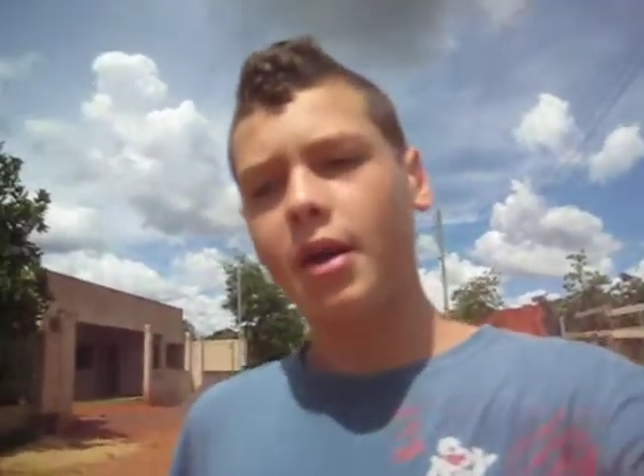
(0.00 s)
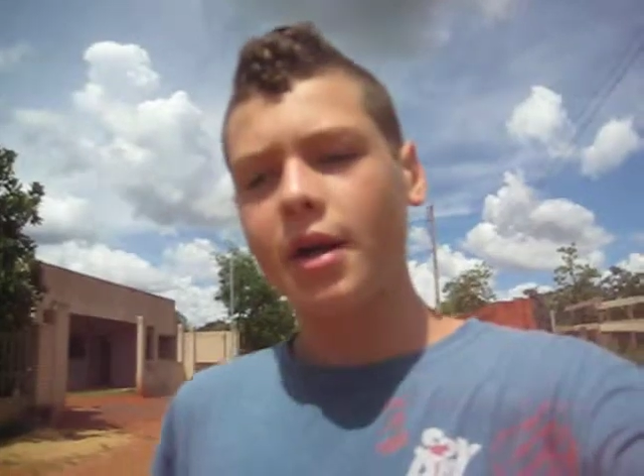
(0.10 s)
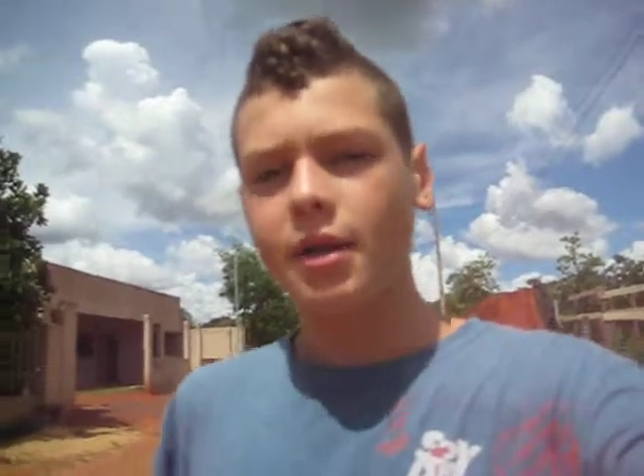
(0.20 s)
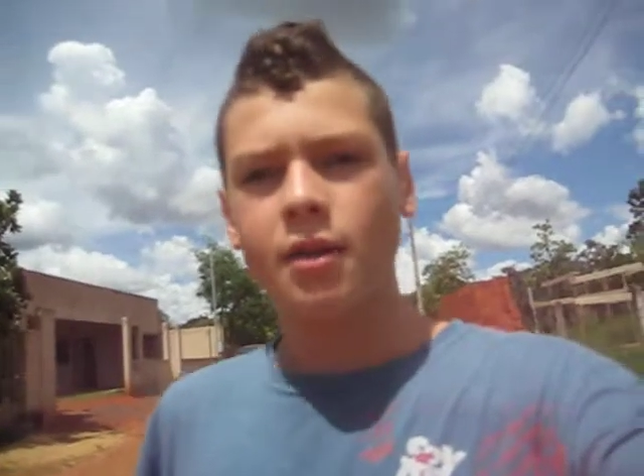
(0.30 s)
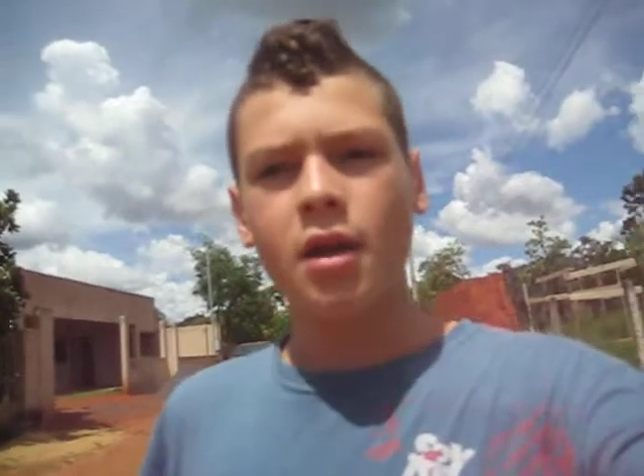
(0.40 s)

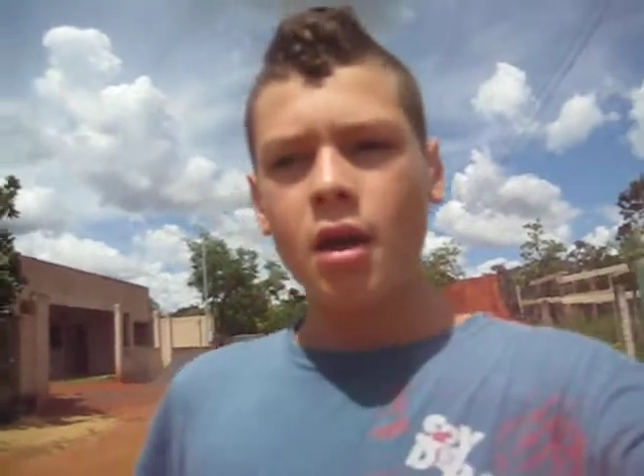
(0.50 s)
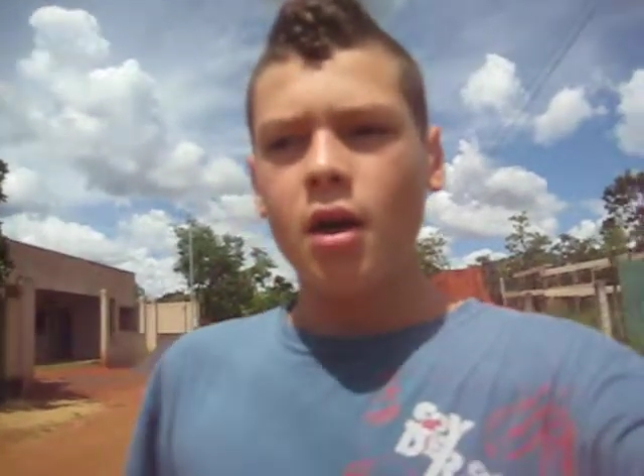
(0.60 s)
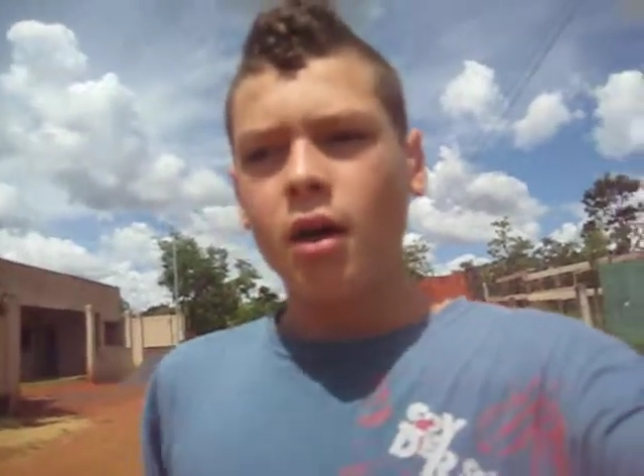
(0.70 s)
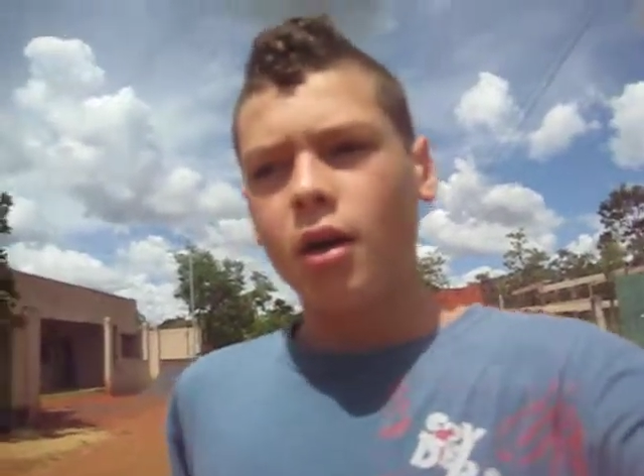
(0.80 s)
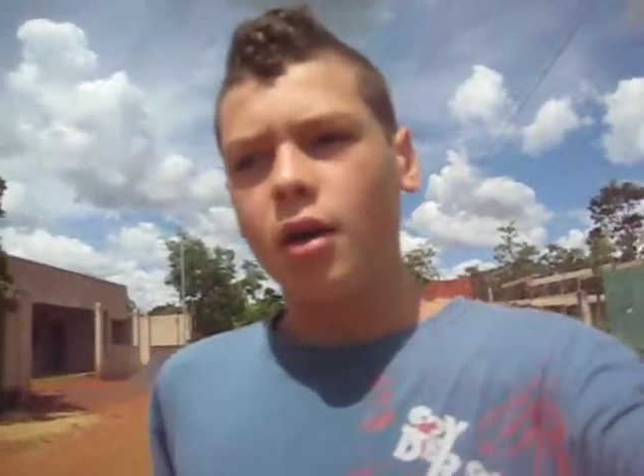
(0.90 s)
And
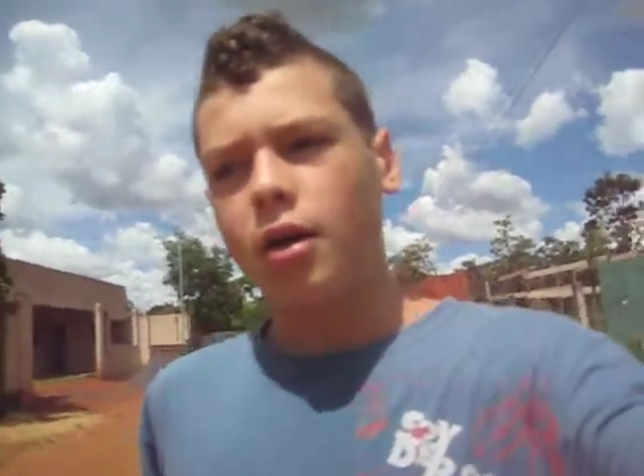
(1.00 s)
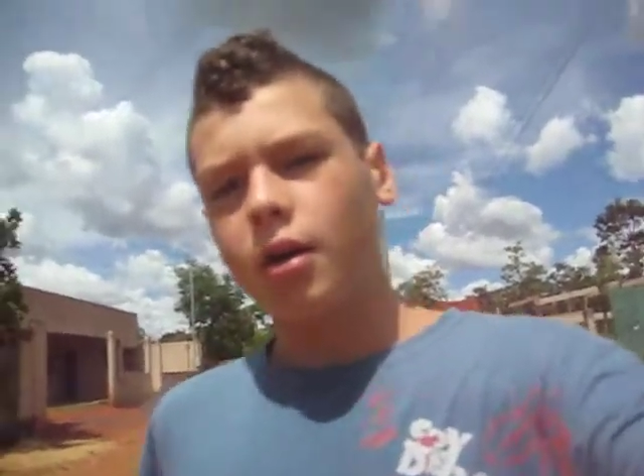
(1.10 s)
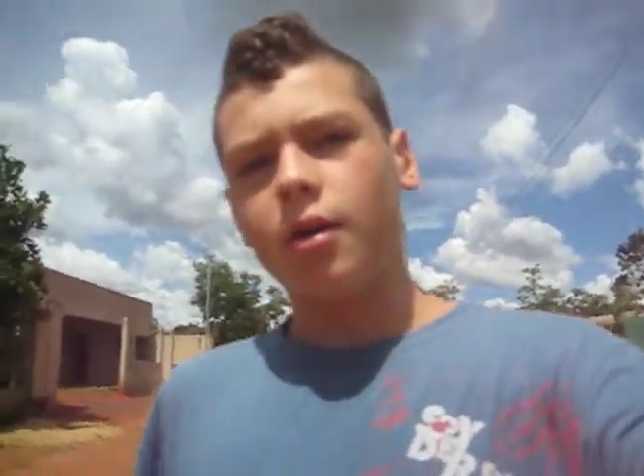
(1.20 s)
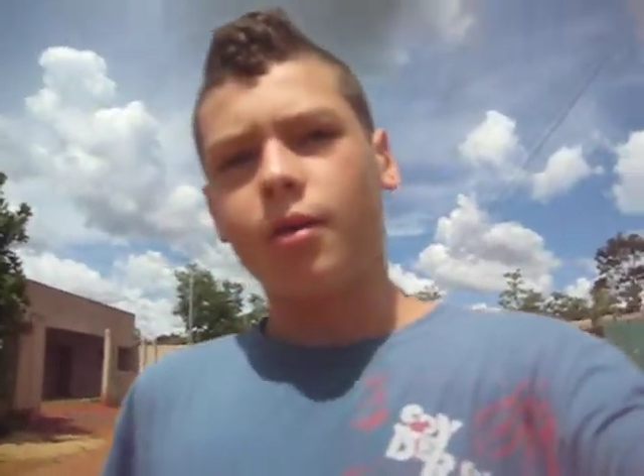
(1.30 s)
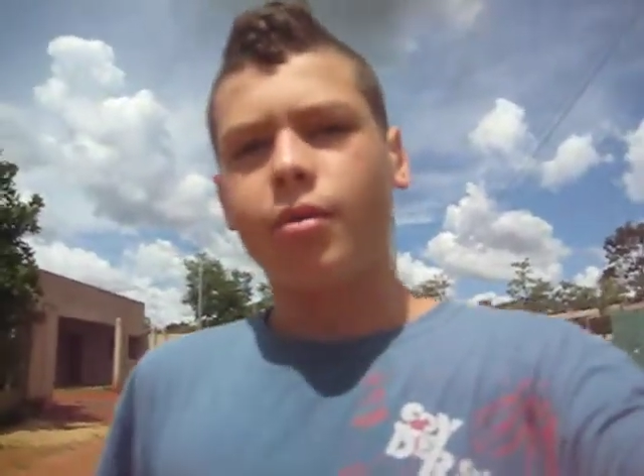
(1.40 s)

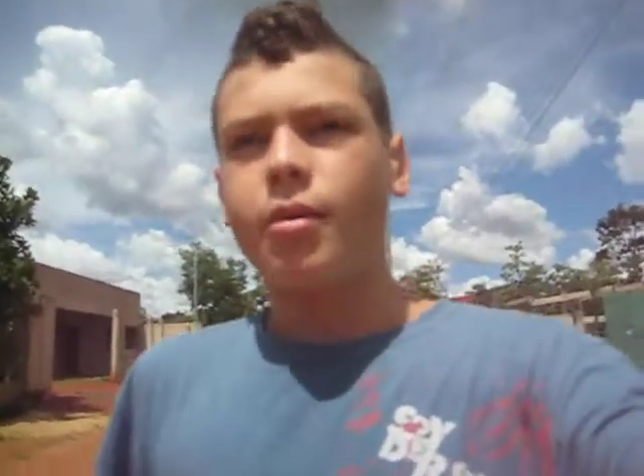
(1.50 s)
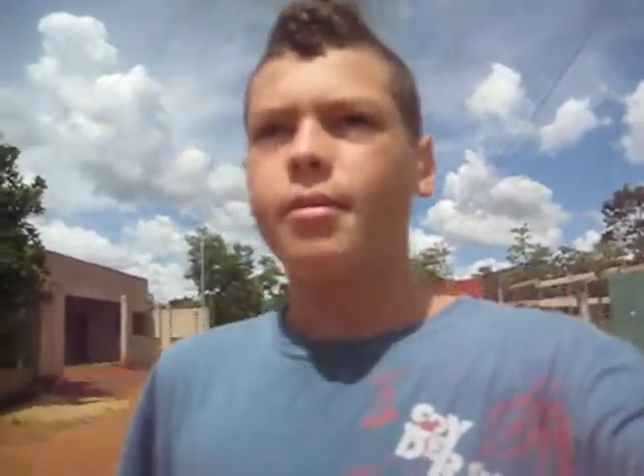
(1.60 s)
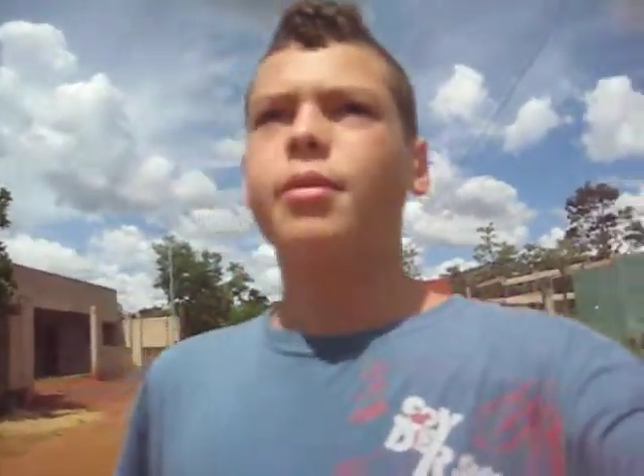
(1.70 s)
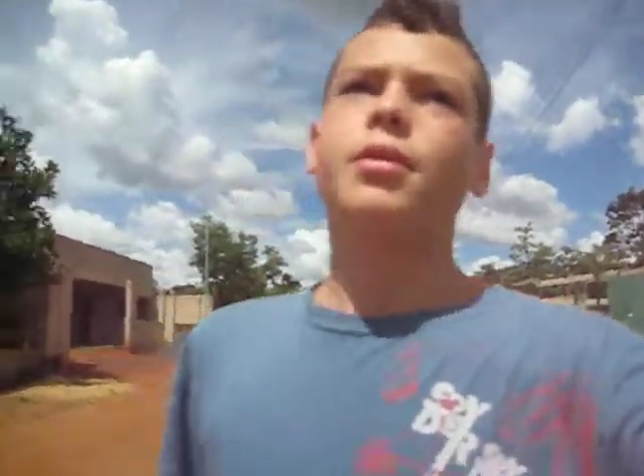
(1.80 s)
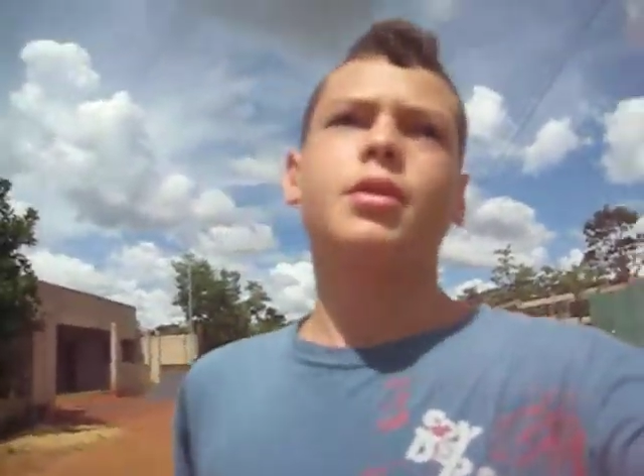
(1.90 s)
Uh,
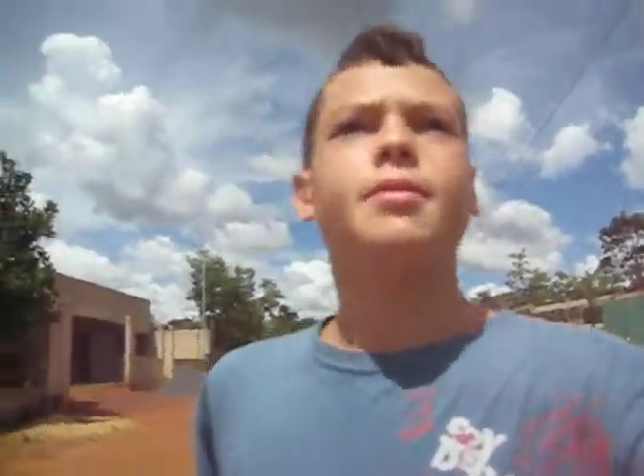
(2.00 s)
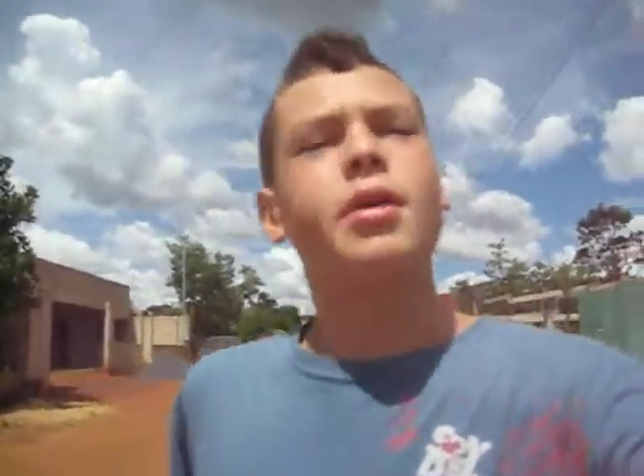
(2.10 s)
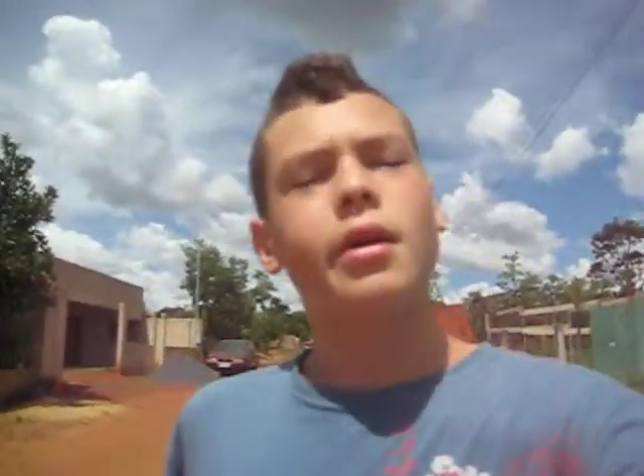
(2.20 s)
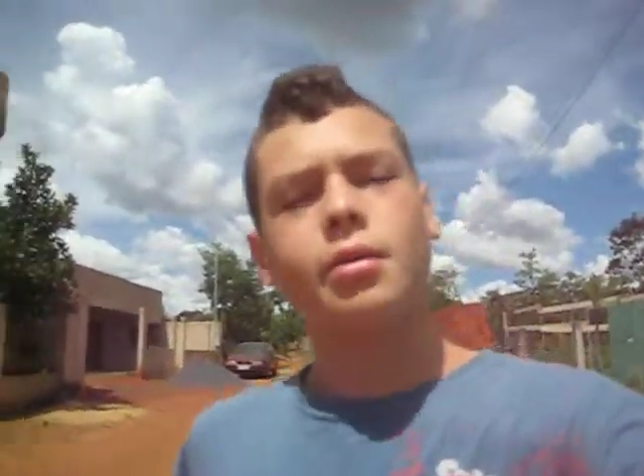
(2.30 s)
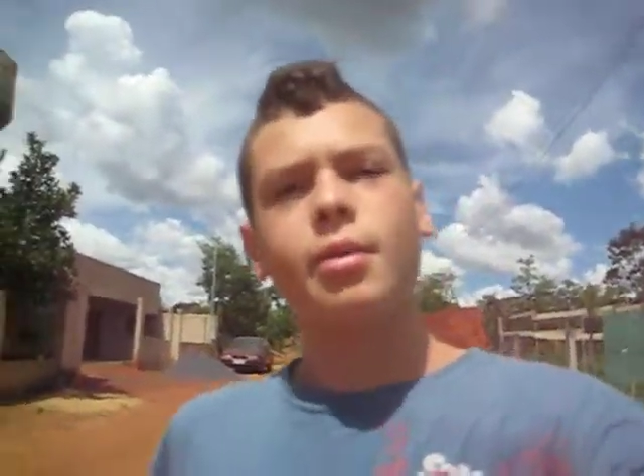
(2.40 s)
remember,
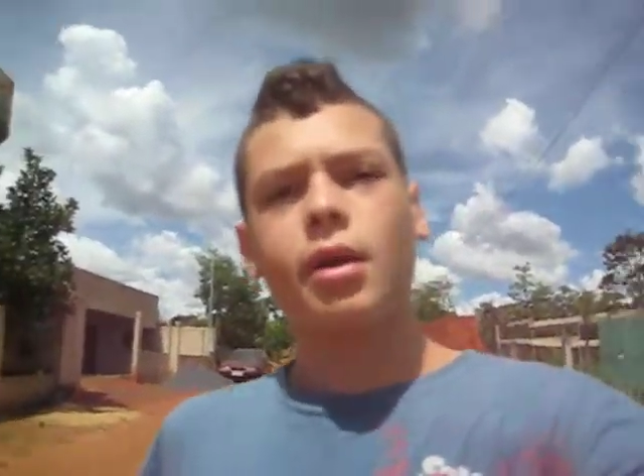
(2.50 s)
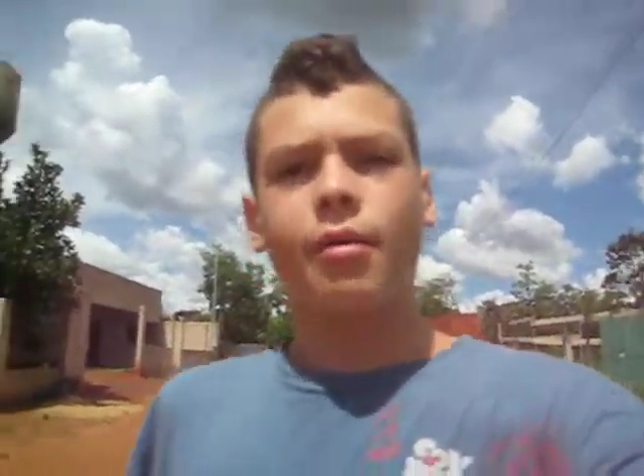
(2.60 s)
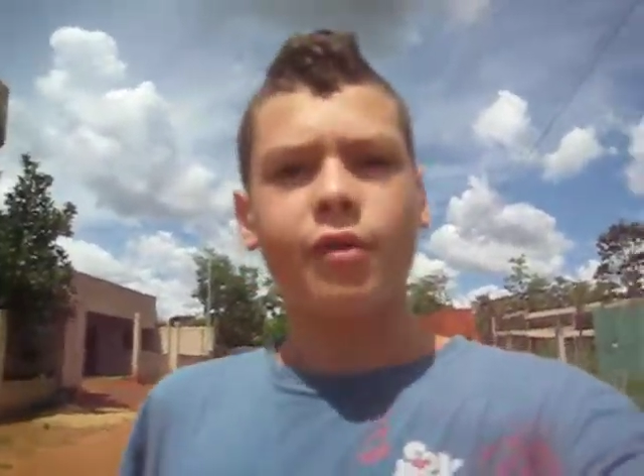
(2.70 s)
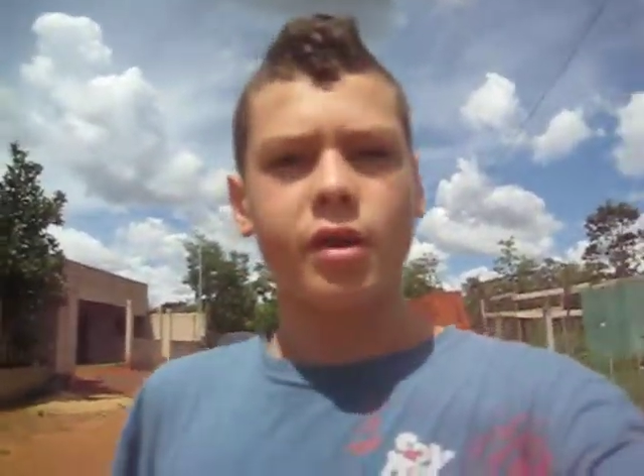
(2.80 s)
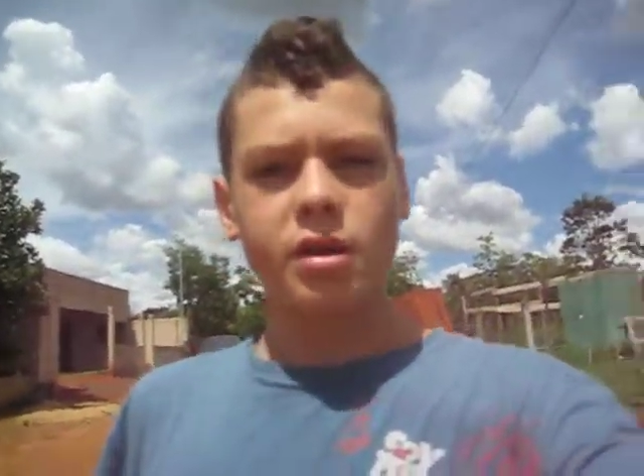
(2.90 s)
subscribe to become a
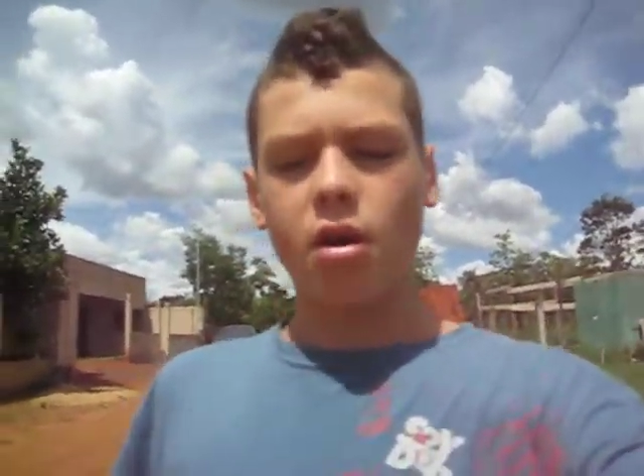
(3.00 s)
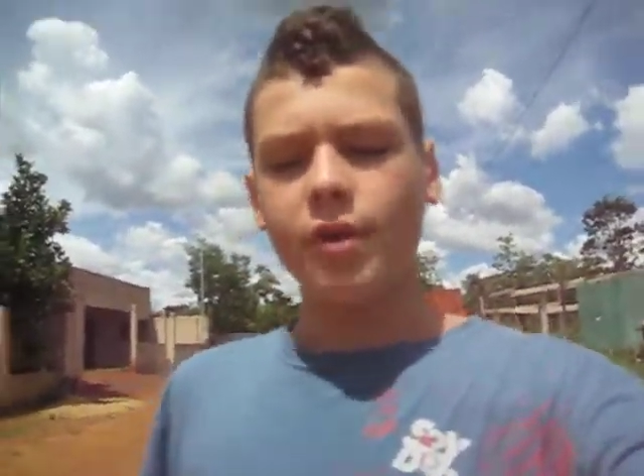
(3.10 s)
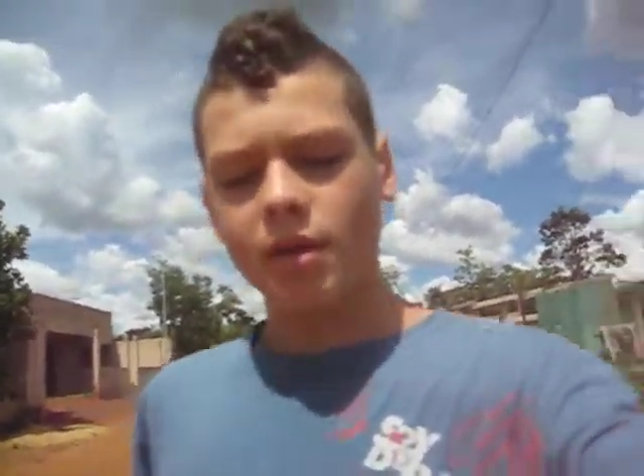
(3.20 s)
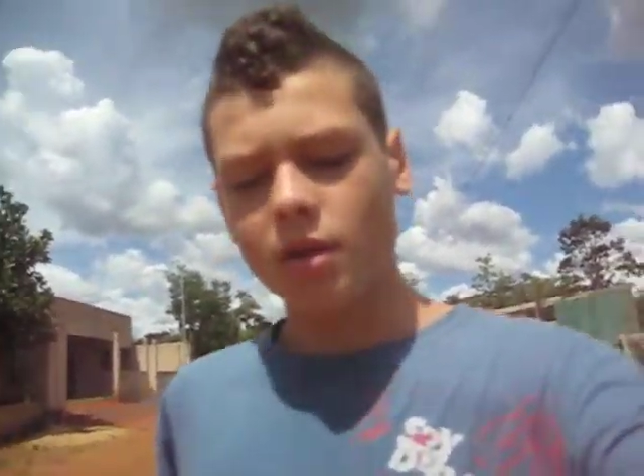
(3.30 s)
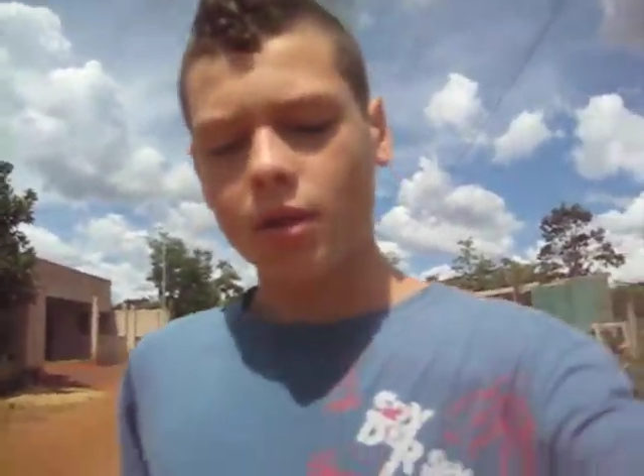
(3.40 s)
friend as always.